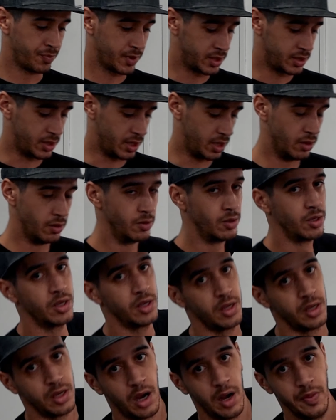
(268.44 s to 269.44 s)
So
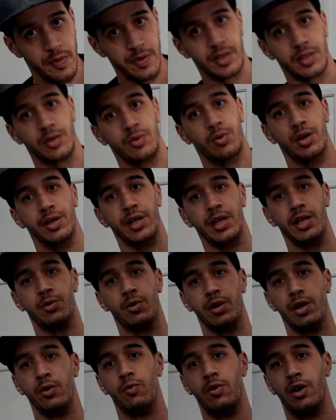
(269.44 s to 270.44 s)
on the
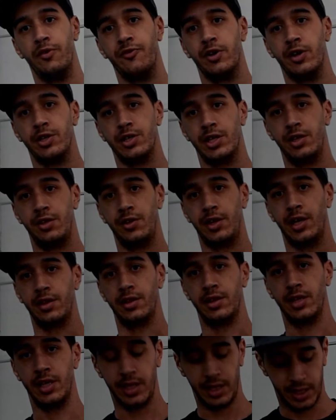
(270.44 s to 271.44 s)
2021 version, you
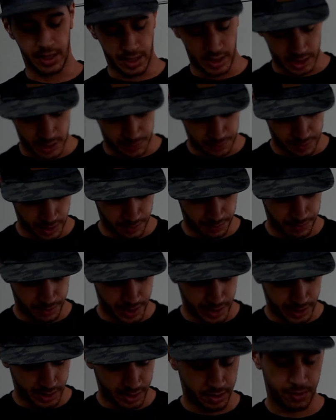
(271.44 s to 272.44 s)
get the Spring
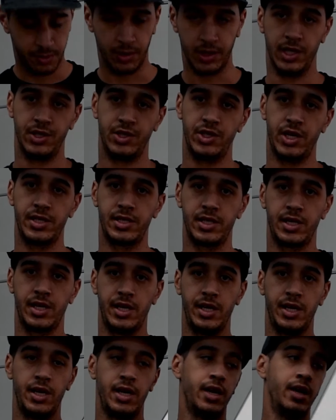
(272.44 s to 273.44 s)
Break with the jet
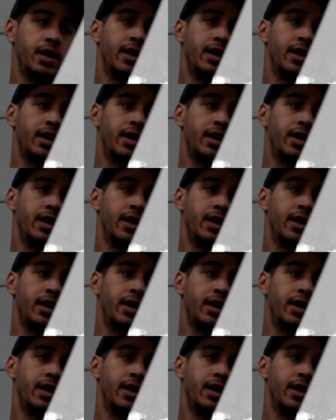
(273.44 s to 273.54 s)
ski,